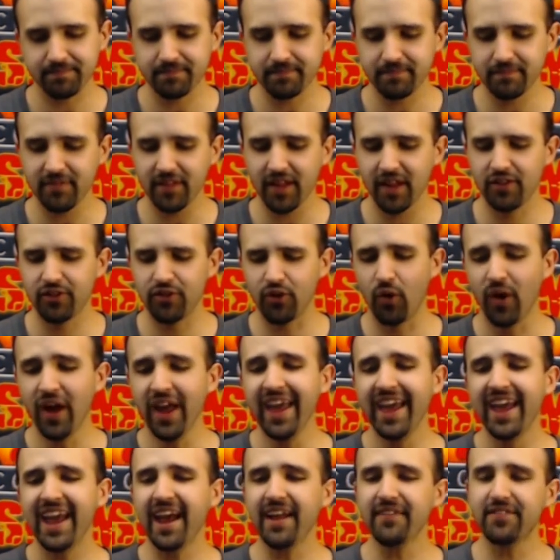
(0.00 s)
So
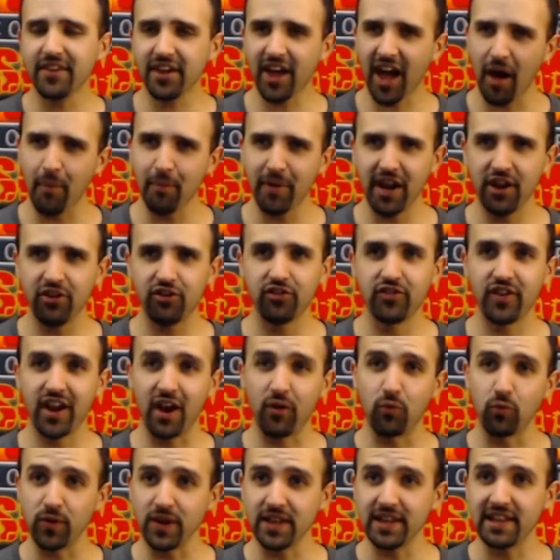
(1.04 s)
it's a combination that I
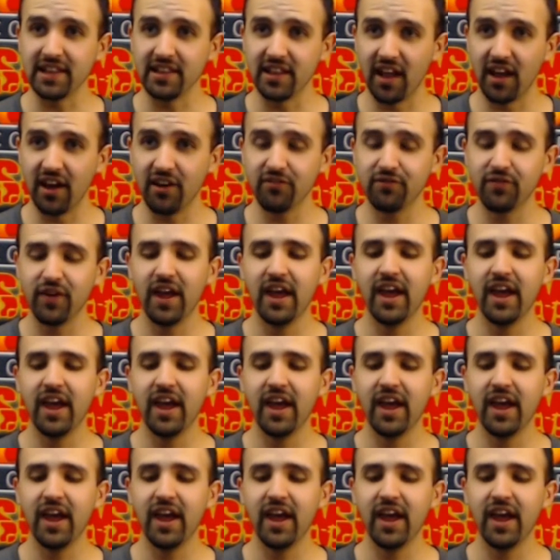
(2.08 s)
really love.